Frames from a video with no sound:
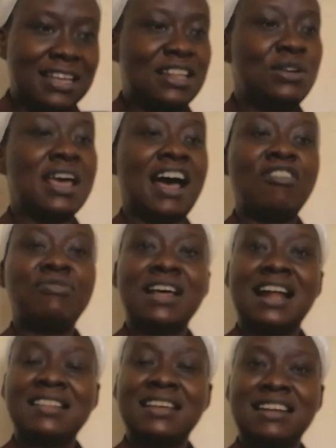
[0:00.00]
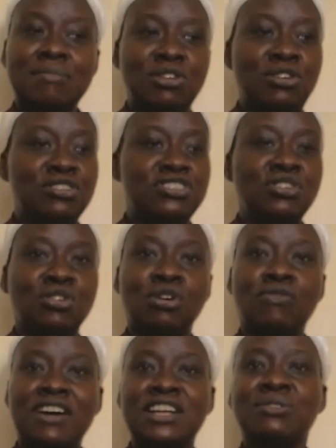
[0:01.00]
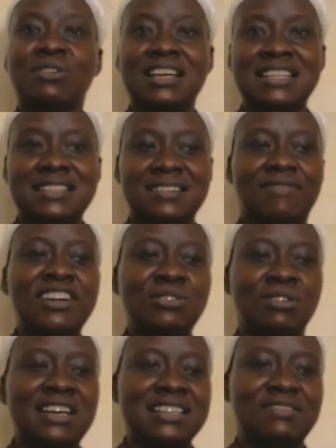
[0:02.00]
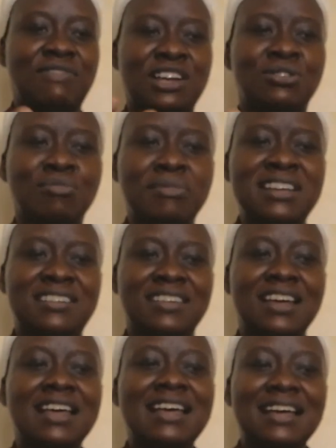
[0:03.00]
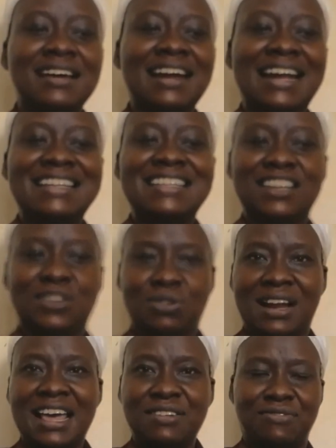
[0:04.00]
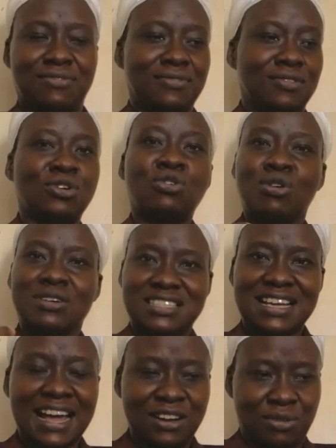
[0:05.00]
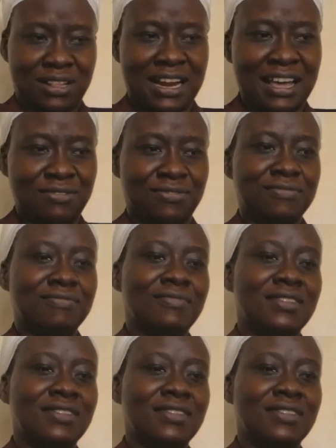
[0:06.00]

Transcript: And then you have another terminology on vital rates. Vital means relating to life or concerned with life.